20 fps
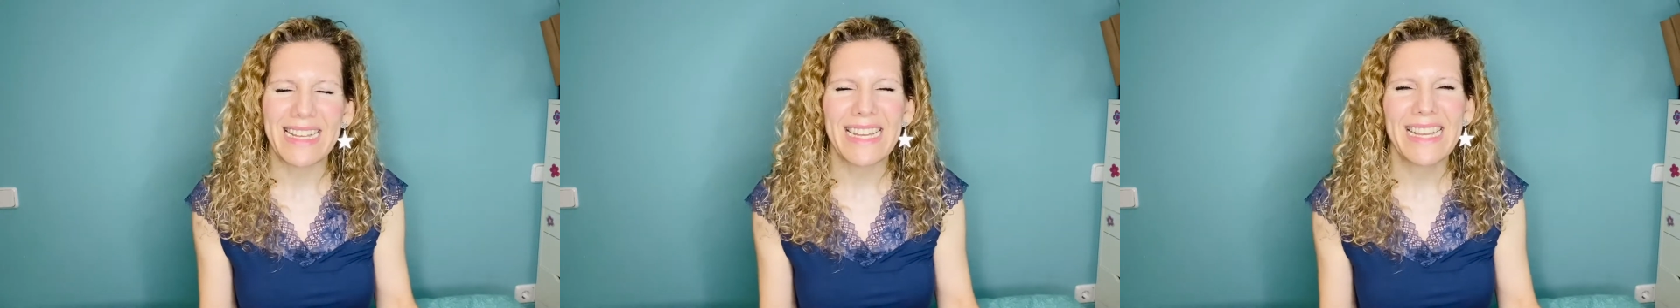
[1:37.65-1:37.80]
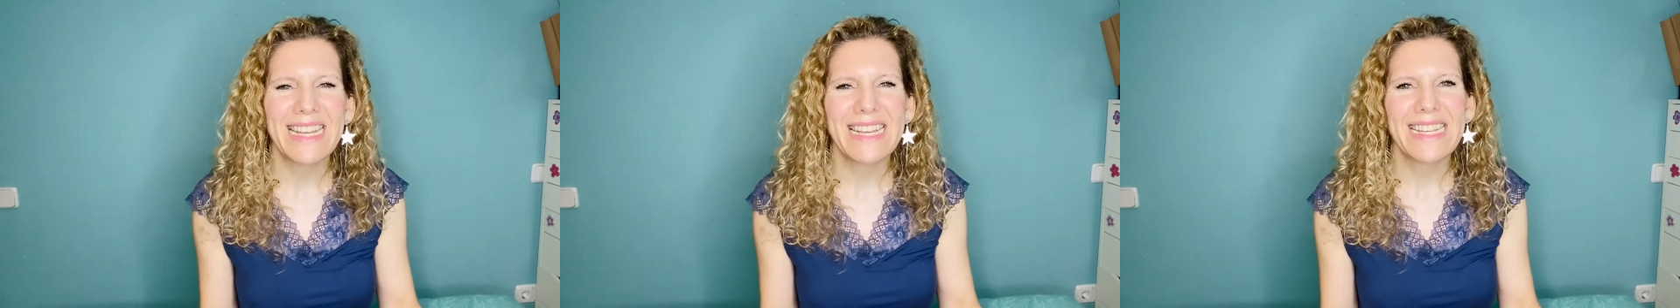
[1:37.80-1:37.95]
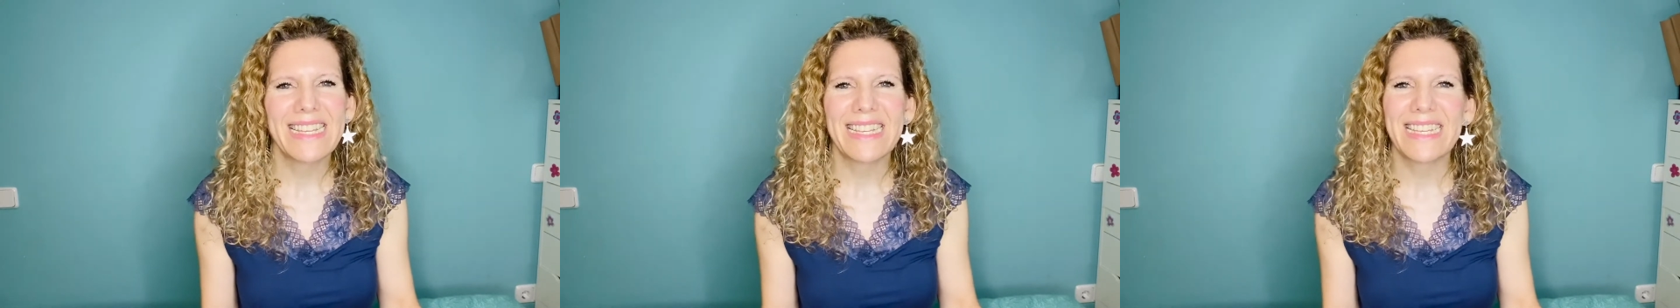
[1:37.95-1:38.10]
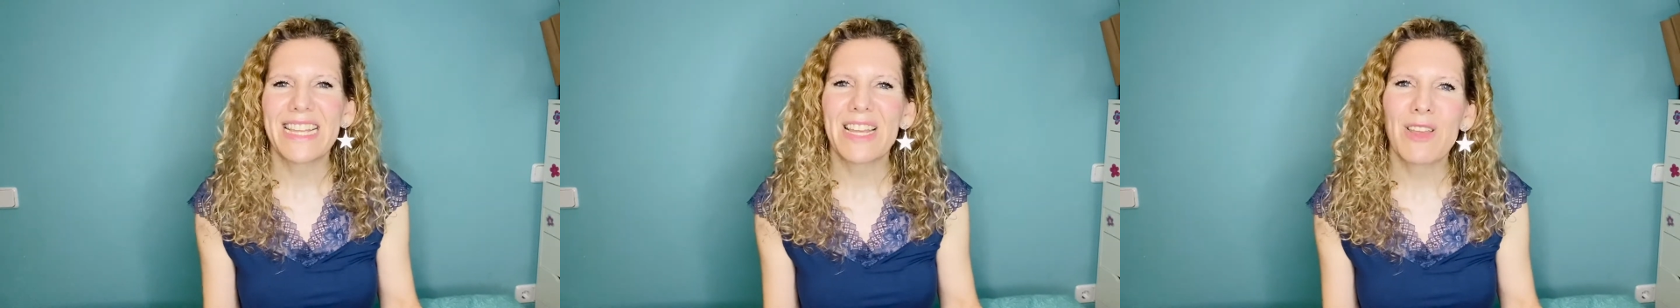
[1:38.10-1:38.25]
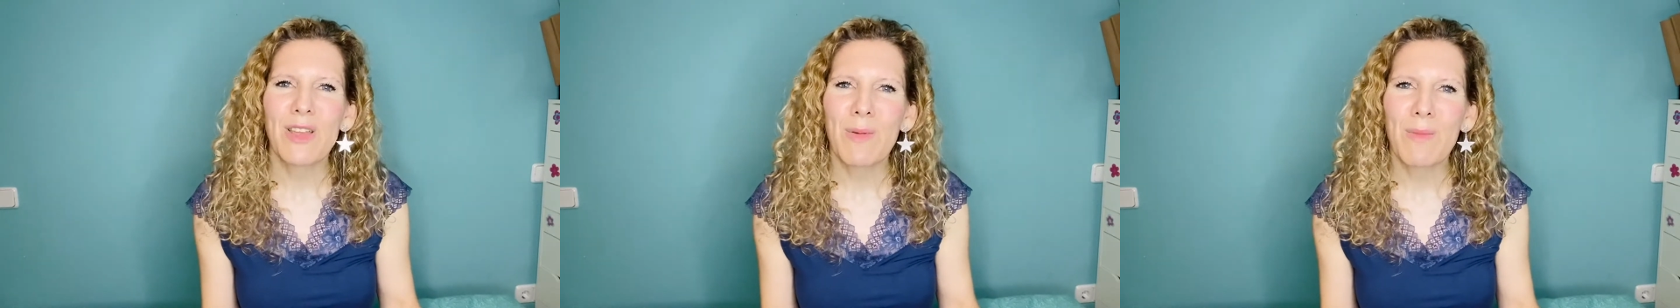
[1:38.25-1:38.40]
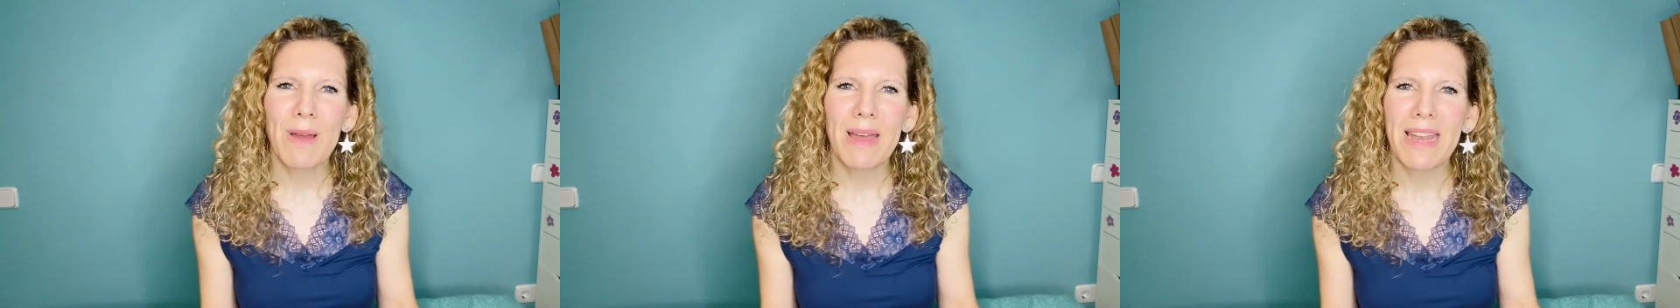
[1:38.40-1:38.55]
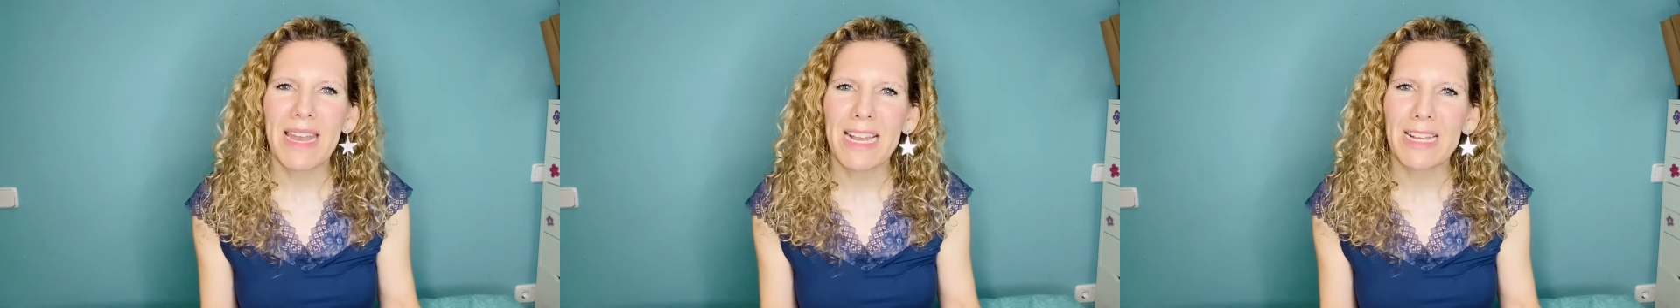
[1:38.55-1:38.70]
See you in my
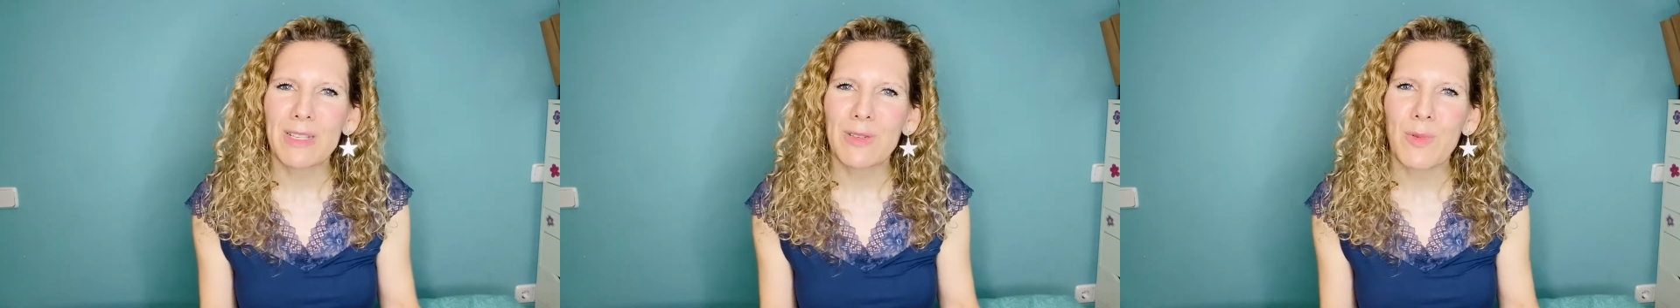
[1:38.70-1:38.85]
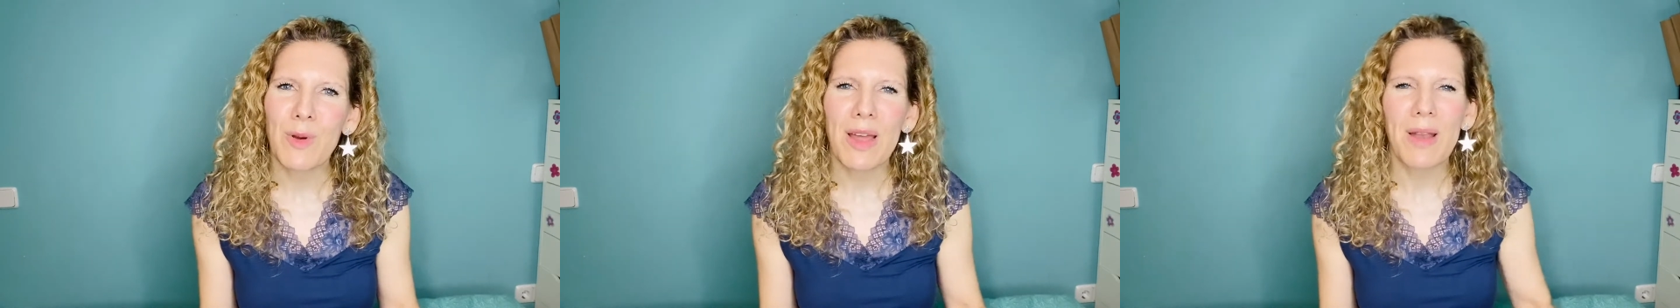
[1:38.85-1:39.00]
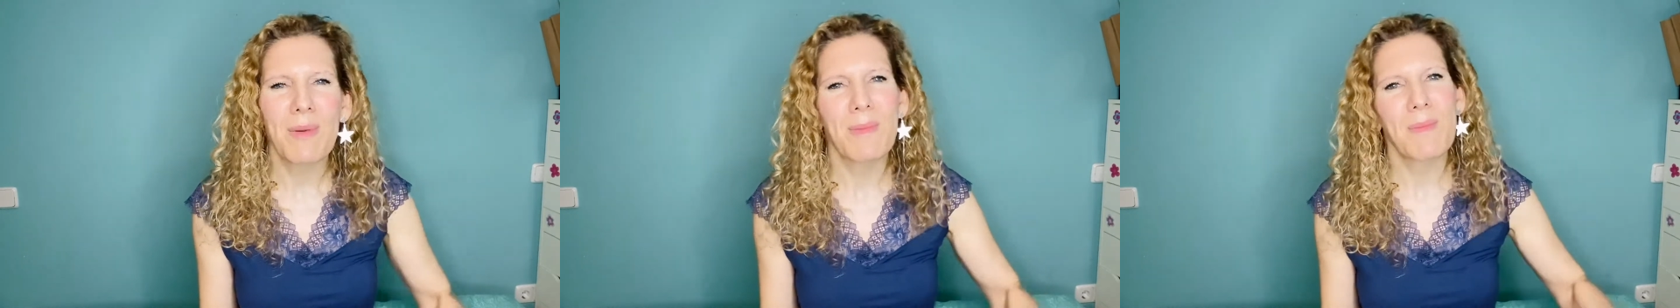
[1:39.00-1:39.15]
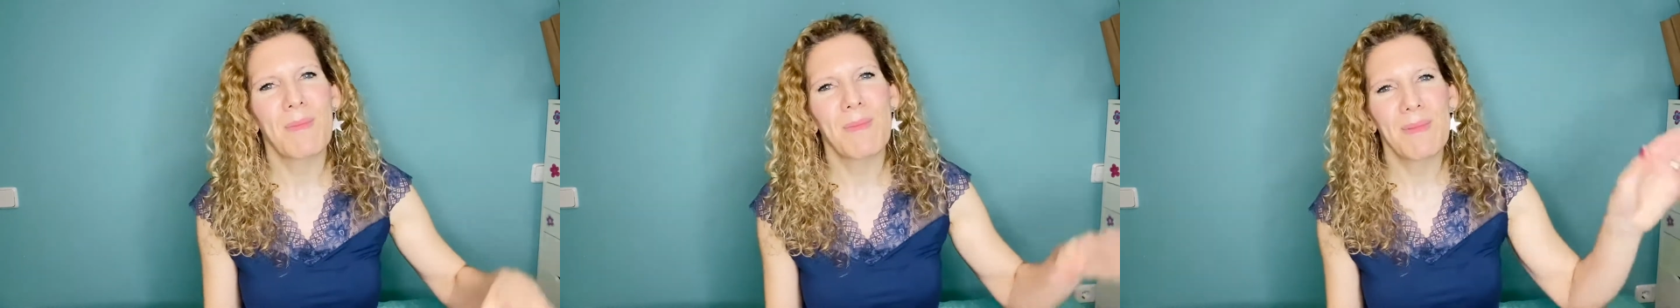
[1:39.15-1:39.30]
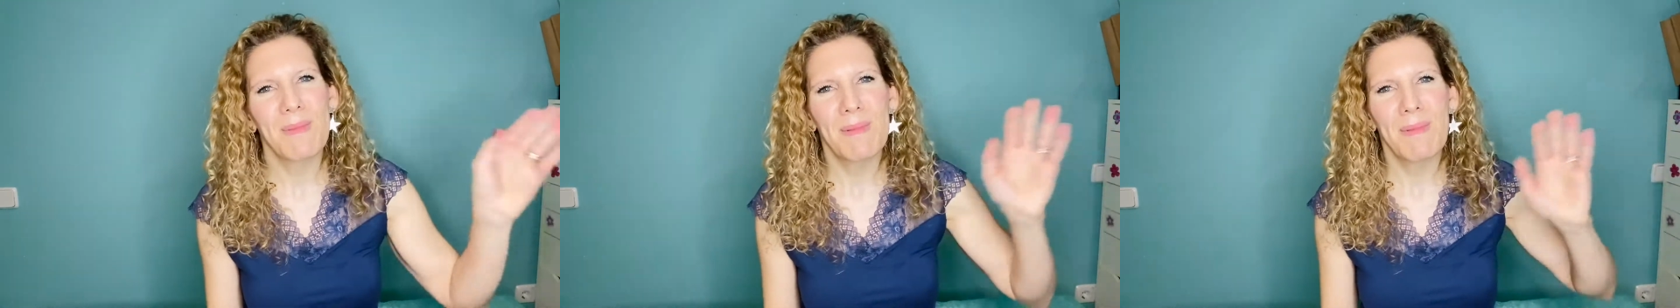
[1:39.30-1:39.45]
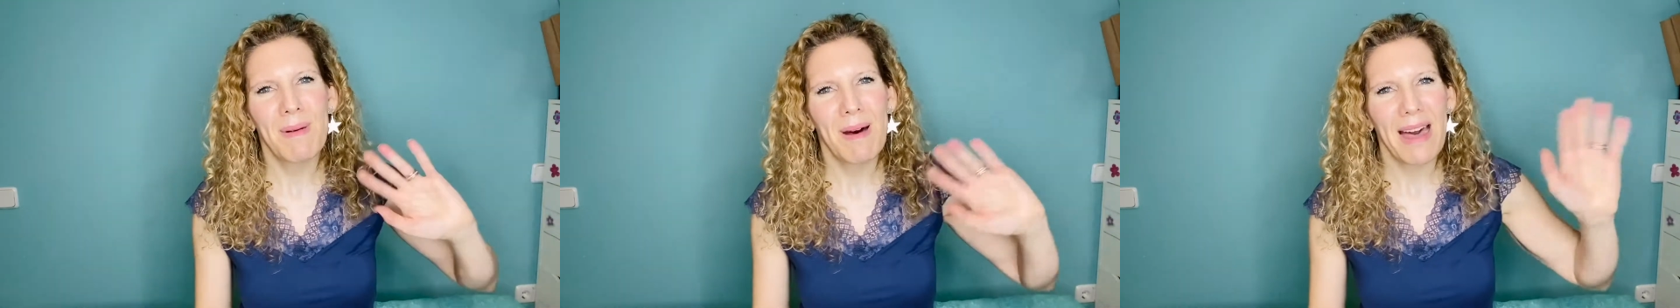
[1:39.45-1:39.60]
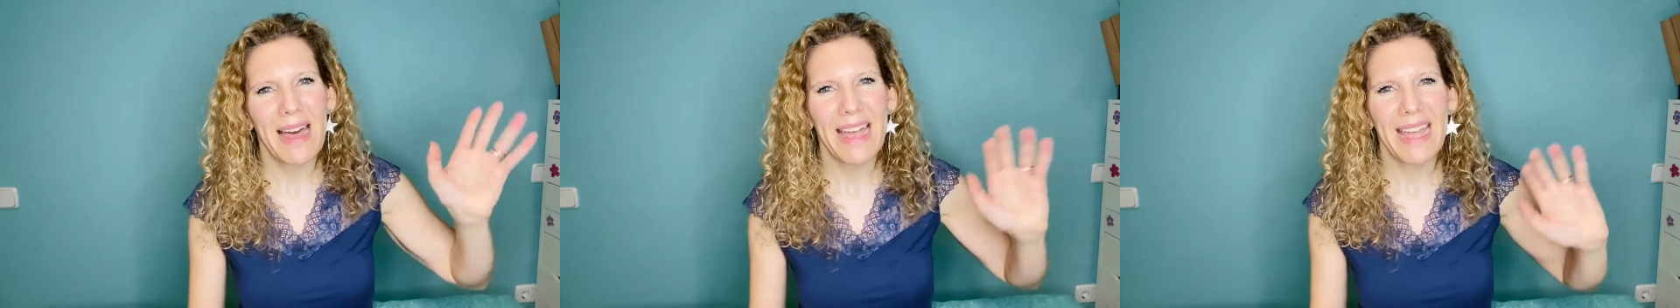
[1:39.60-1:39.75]
next one.
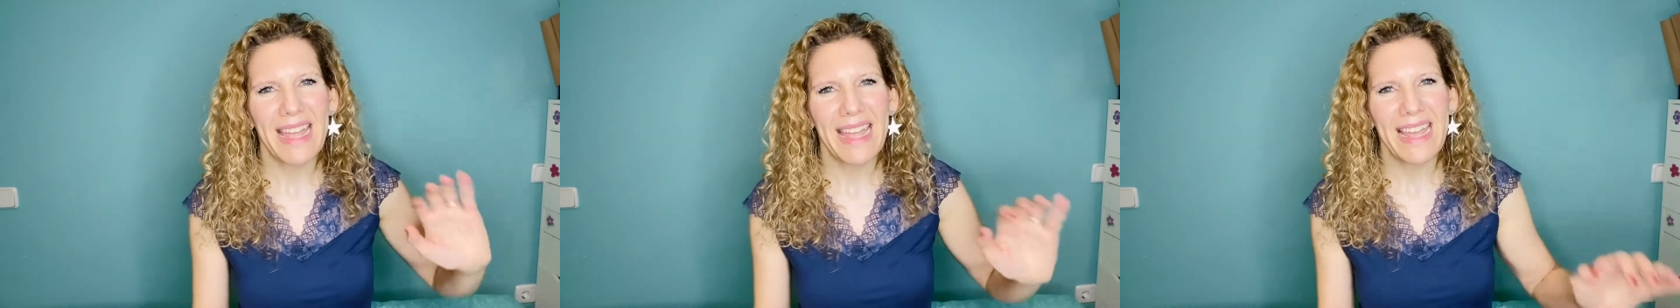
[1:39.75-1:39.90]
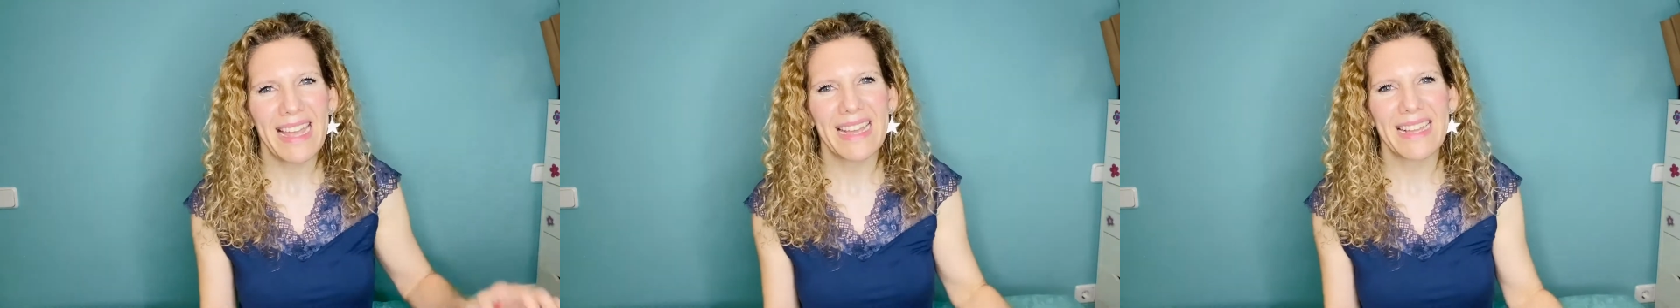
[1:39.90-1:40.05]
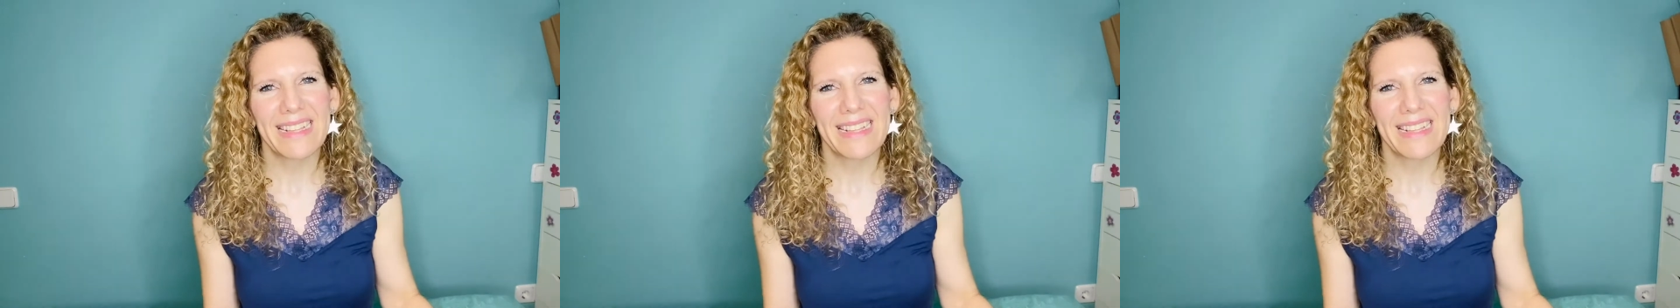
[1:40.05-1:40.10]
Bye!